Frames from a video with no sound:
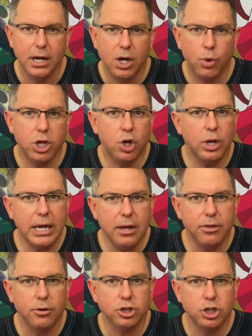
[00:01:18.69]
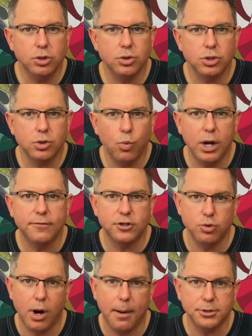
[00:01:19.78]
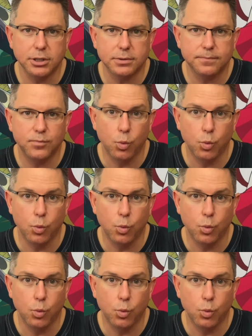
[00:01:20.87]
well, you can either choose one of two options.